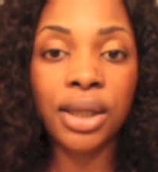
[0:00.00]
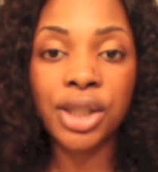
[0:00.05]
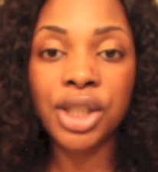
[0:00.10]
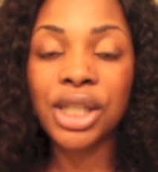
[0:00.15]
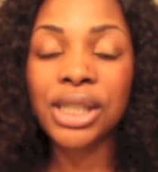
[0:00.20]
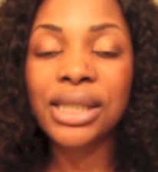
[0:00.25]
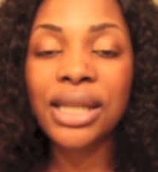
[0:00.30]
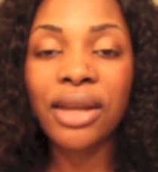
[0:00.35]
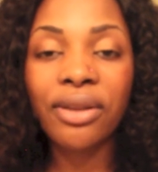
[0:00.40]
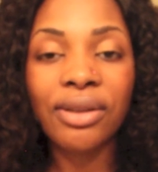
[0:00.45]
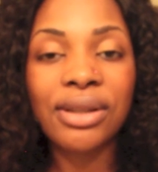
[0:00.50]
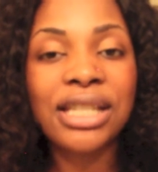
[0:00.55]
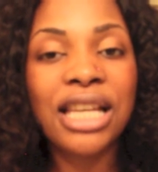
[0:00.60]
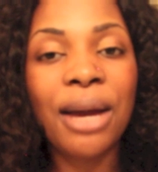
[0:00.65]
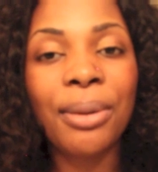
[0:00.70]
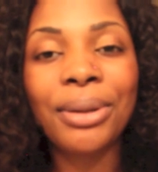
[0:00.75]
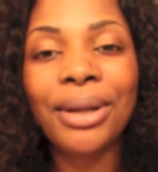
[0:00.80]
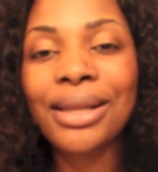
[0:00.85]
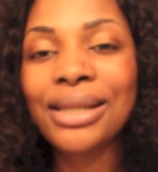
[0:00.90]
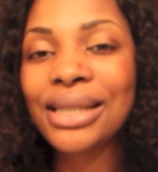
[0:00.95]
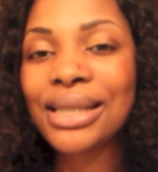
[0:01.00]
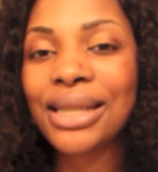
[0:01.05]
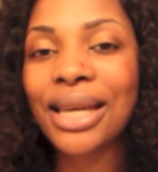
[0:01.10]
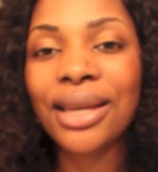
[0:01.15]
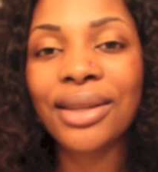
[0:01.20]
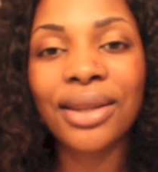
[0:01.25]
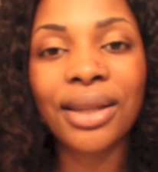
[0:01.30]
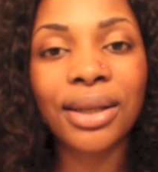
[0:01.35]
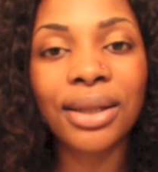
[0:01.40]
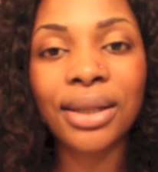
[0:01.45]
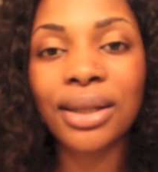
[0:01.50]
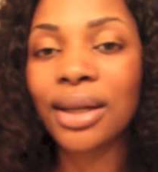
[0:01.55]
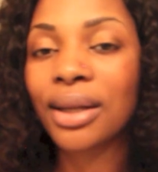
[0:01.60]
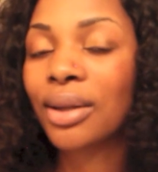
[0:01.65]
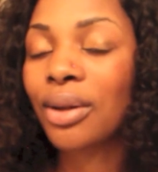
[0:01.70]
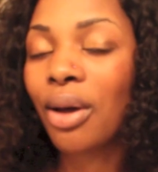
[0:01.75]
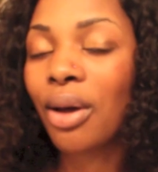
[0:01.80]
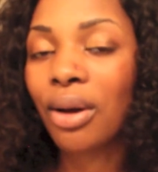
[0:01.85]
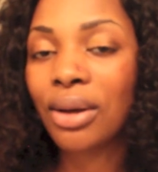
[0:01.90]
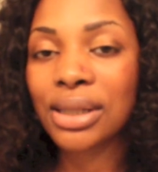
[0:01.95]
Just take the time. It doesn't take
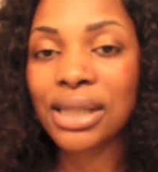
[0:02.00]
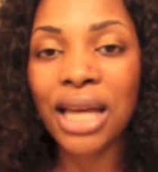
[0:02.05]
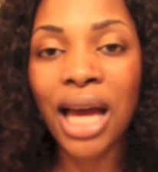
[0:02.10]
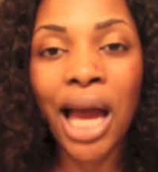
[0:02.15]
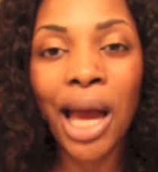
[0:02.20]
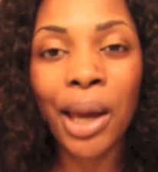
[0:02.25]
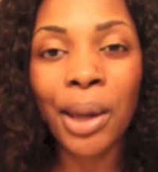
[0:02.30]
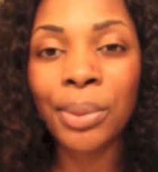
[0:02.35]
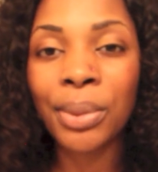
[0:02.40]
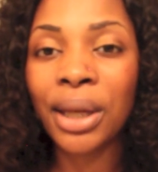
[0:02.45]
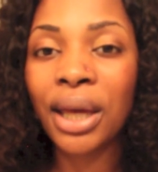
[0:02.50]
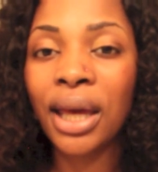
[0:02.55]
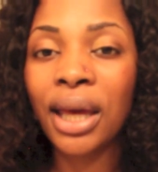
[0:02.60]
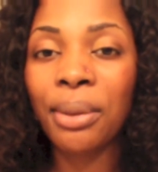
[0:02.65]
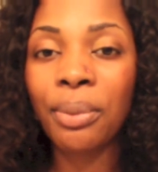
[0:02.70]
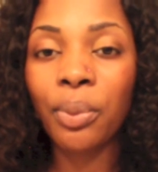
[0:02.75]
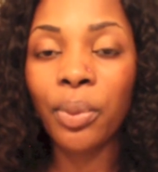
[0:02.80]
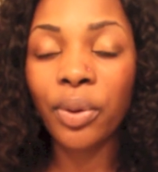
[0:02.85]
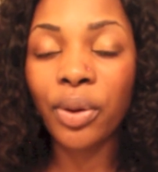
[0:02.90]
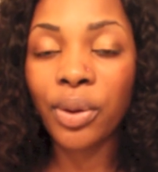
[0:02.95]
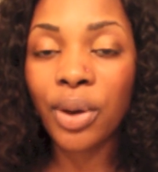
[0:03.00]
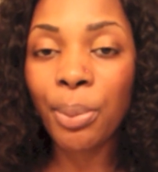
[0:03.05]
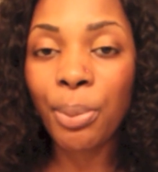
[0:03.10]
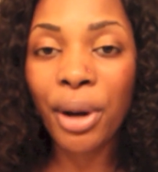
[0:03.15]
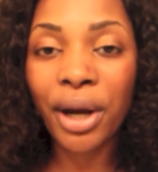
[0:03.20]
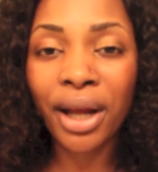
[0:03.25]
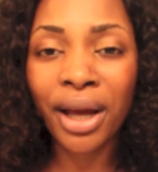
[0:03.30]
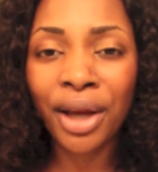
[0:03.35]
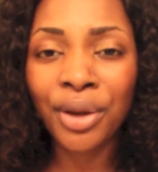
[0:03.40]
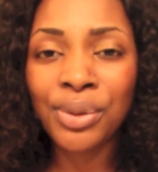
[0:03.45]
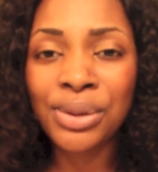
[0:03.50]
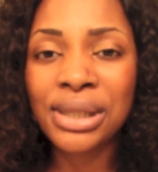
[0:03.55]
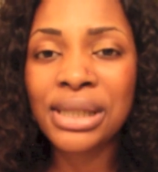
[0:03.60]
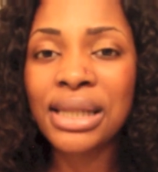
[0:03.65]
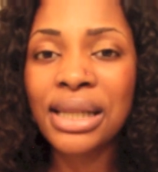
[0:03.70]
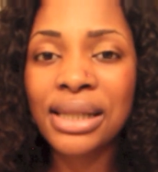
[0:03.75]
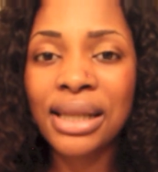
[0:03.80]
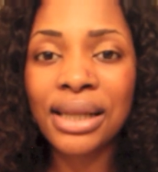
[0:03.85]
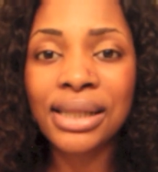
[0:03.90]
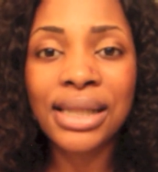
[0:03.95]
a long time. With the product I use,
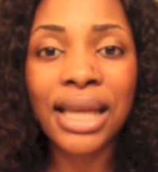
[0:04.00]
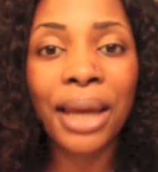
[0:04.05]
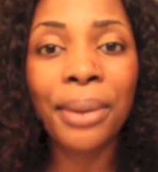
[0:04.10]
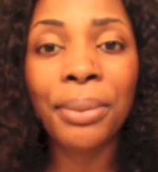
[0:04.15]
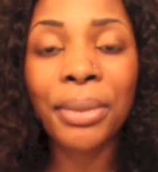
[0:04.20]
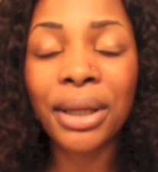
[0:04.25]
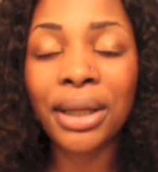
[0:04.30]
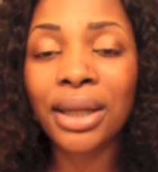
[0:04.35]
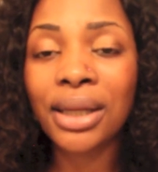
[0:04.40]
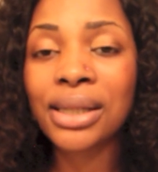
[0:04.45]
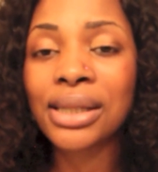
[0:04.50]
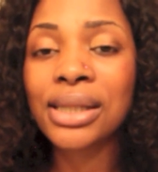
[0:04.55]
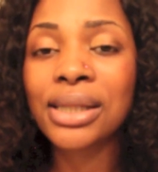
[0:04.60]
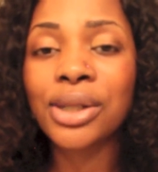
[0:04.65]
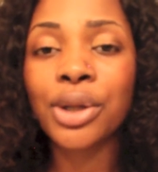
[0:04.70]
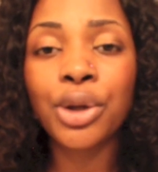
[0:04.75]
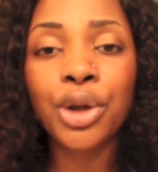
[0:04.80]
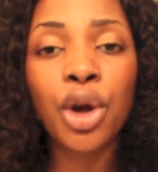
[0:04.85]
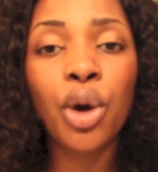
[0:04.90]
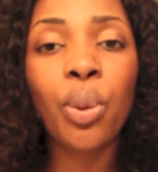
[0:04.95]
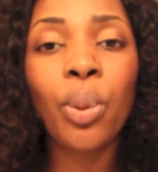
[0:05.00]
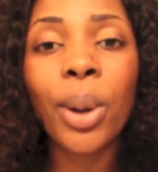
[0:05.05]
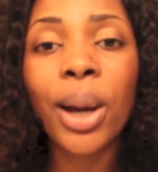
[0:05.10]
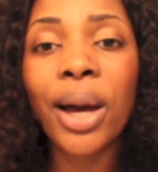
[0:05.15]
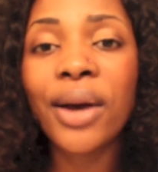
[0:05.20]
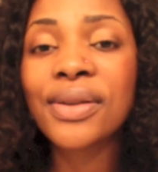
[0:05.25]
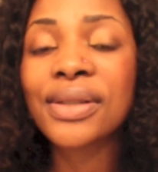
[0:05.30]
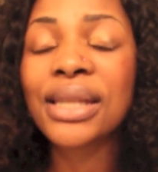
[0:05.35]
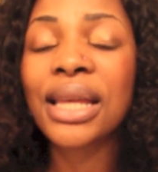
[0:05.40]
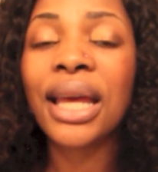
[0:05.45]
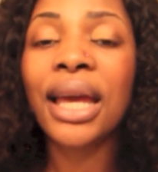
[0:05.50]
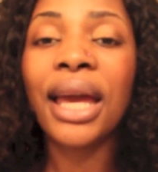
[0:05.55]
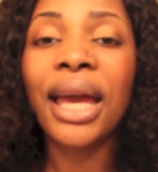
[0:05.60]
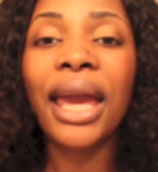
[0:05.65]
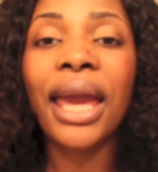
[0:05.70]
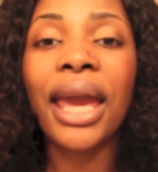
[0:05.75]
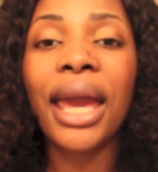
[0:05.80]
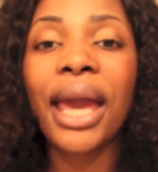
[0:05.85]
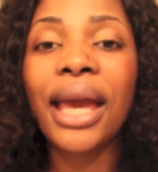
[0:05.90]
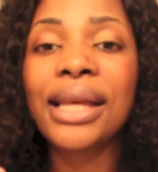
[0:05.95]
it takes like 10 minutes. Seal your wefts
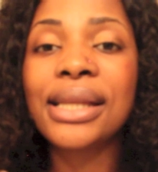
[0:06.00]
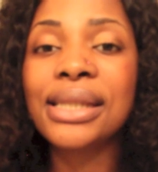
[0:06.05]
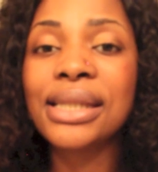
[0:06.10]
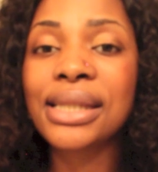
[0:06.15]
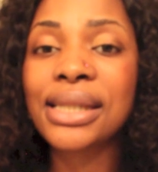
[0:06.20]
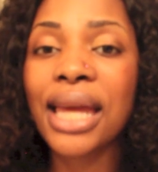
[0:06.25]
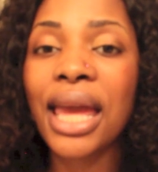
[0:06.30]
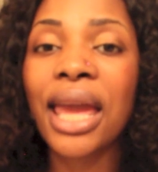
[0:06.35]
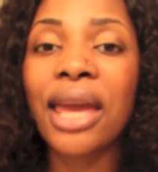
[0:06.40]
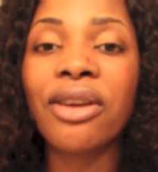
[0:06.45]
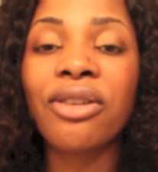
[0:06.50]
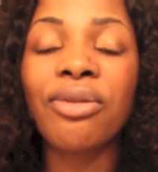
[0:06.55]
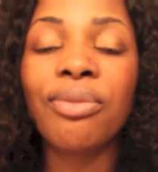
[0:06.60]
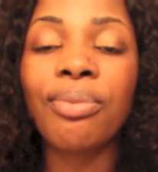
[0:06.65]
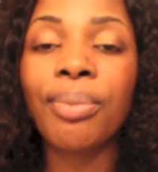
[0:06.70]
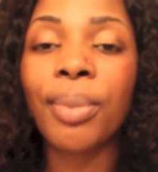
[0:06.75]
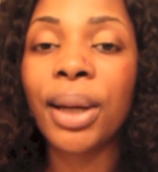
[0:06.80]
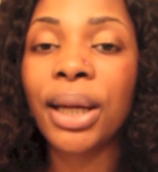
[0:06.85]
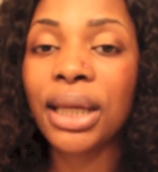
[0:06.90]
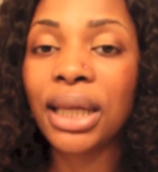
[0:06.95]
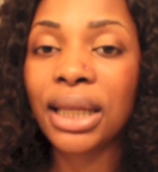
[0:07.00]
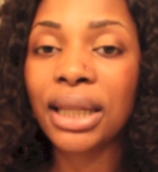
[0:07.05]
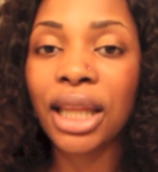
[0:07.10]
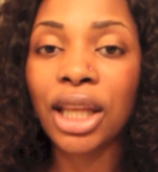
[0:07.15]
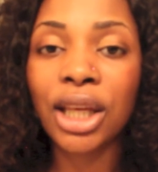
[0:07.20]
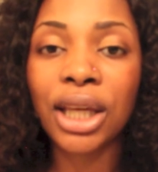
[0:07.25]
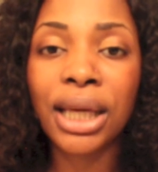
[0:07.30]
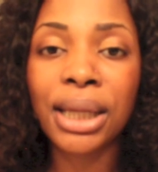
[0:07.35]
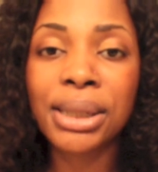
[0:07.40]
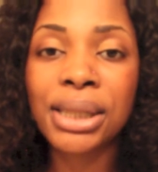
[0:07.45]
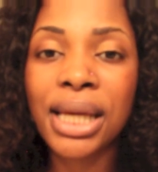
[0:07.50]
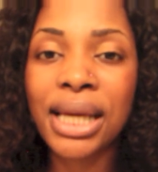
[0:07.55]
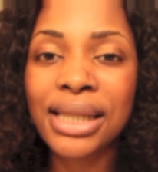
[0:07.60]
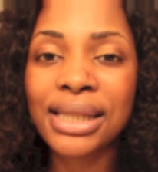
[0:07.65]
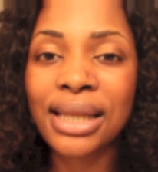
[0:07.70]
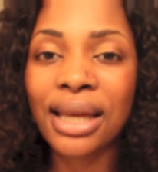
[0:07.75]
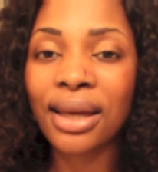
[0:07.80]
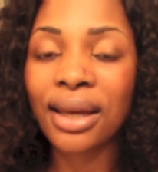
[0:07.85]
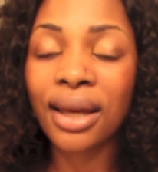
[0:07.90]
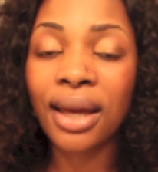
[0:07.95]
and save money. Like it
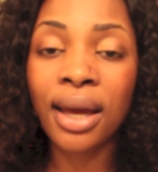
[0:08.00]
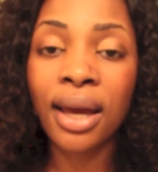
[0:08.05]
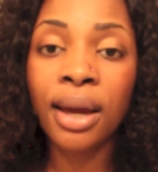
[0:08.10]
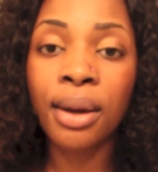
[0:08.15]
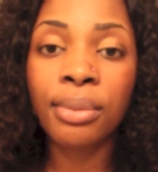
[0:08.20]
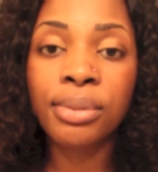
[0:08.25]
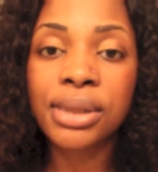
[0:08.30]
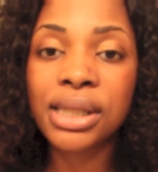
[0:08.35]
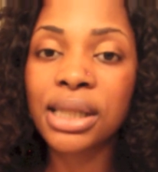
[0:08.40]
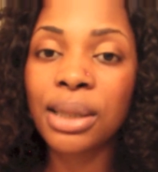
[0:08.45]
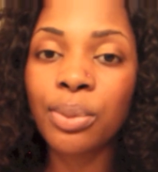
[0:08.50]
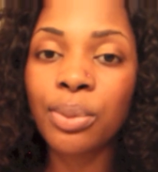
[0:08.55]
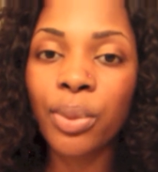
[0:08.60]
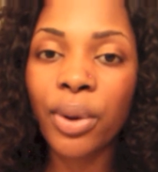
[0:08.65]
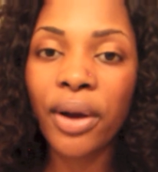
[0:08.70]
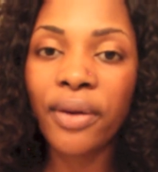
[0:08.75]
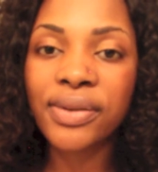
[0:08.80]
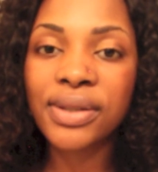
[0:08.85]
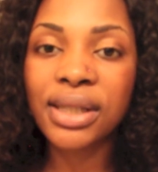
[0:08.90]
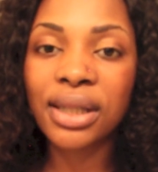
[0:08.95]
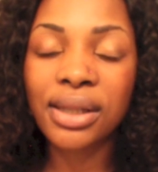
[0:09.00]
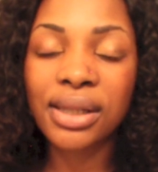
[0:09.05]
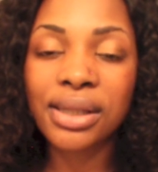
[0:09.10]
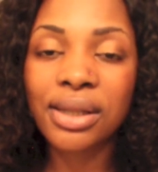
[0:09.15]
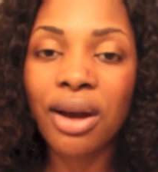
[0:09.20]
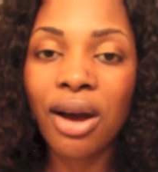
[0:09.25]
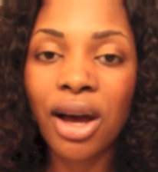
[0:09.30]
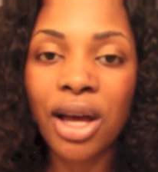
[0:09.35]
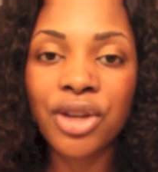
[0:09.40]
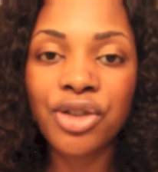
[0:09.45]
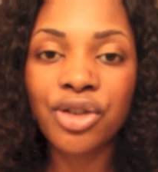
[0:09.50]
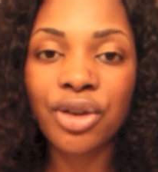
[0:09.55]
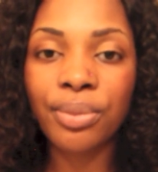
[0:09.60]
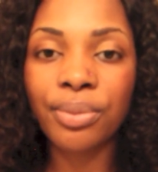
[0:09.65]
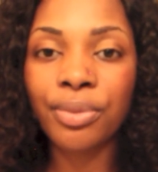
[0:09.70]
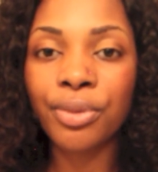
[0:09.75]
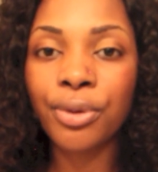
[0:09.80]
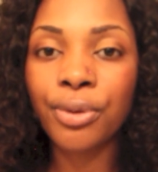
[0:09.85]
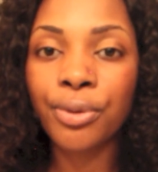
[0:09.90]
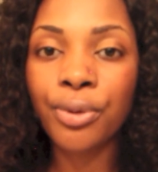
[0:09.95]
takes like, some weft sealants cost
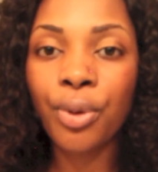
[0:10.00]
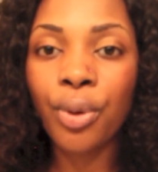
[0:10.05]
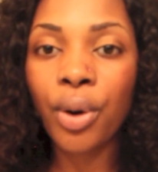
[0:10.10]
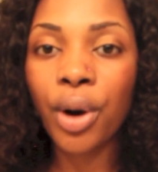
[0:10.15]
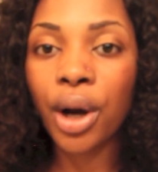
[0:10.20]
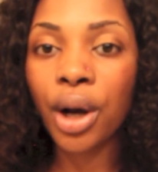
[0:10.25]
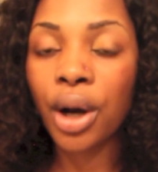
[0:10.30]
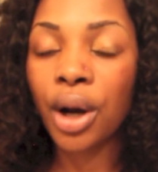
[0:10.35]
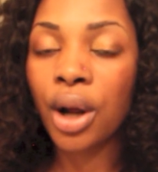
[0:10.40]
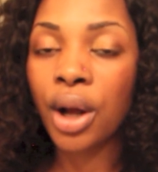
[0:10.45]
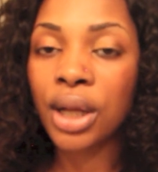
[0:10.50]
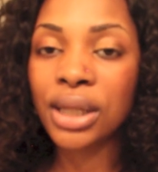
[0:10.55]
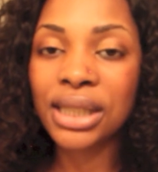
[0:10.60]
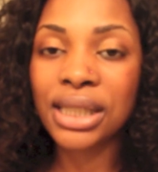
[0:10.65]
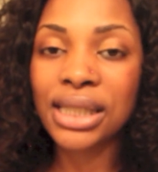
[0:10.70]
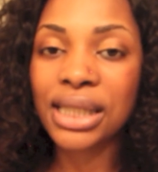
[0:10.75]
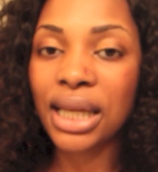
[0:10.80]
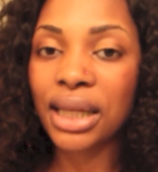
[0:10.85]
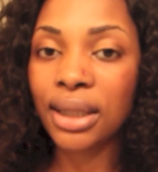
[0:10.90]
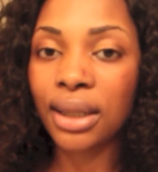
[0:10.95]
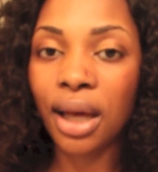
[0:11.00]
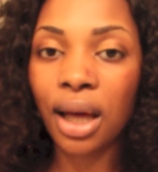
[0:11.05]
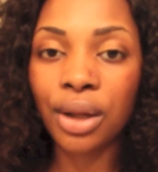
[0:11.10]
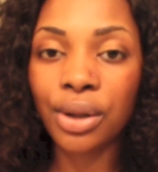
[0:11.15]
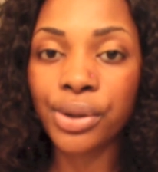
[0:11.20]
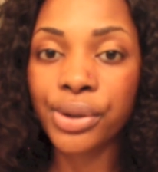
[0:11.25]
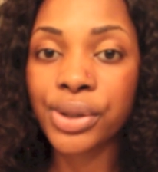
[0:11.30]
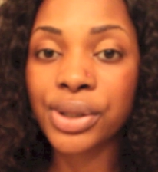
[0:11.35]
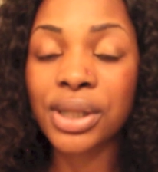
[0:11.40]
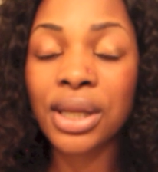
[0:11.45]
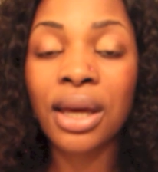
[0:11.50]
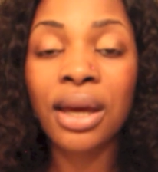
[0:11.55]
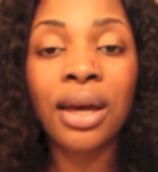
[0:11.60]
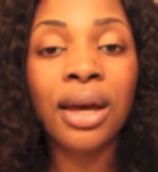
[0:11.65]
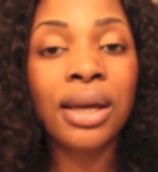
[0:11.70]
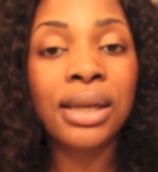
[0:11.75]
from $4 to $10.